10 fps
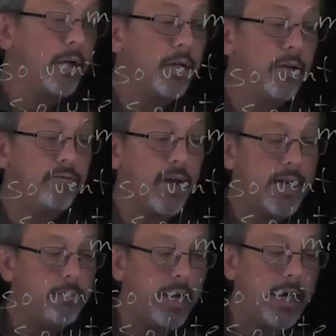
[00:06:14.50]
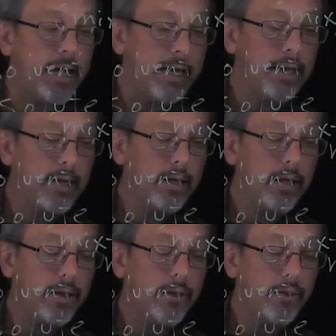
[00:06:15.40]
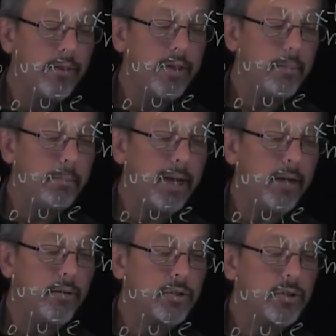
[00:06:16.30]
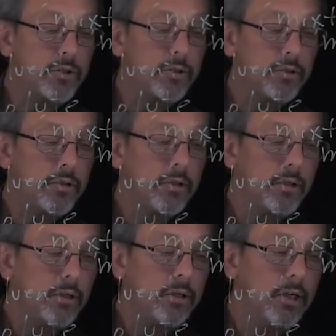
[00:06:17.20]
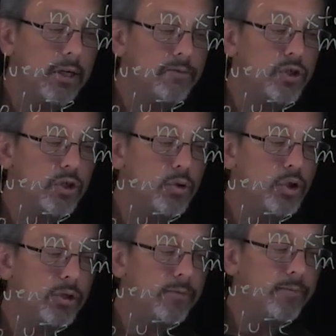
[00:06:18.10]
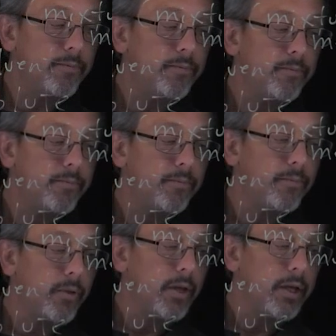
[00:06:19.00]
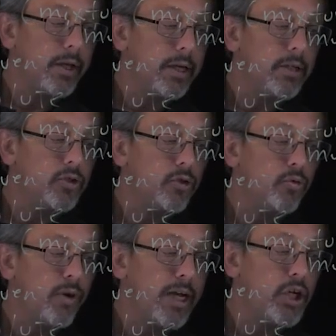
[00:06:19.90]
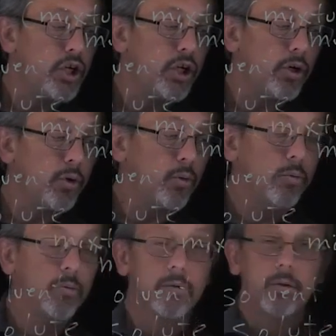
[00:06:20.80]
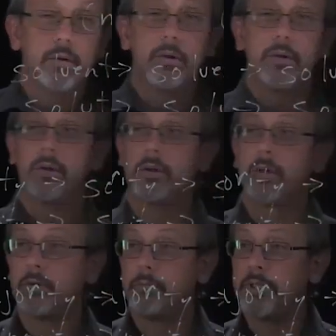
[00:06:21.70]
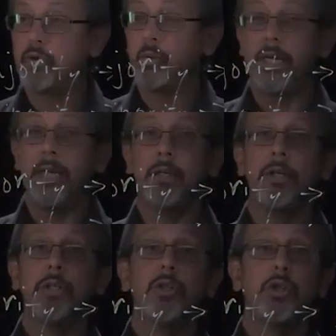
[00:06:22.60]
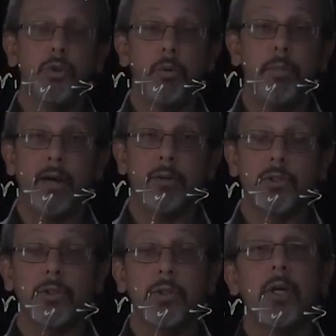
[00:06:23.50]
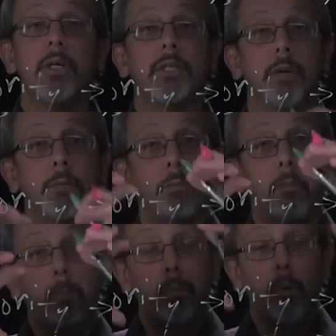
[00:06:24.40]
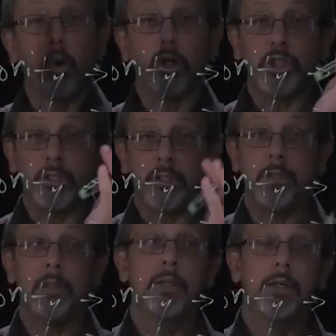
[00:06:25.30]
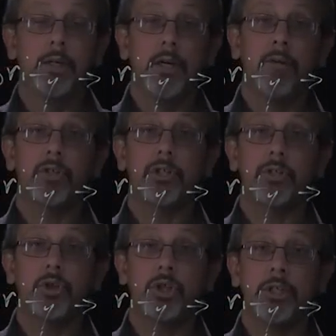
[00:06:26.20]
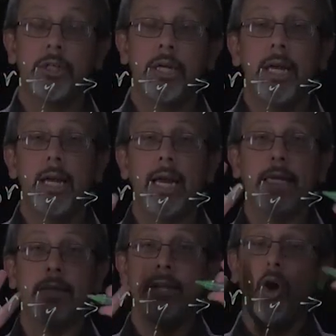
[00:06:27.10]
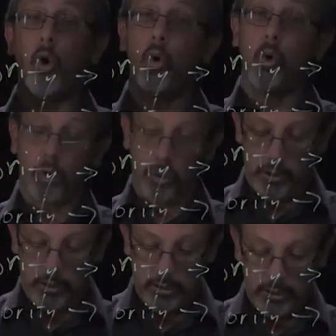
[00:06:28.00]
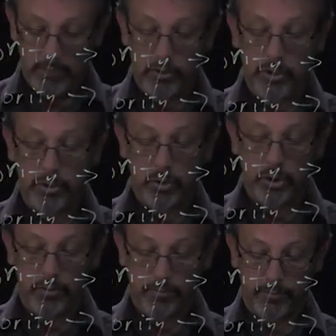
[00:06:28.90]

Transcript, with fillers: divided by the amount of solution. It's a ratio between two amounts, some portion of the solution and the whole of the solution.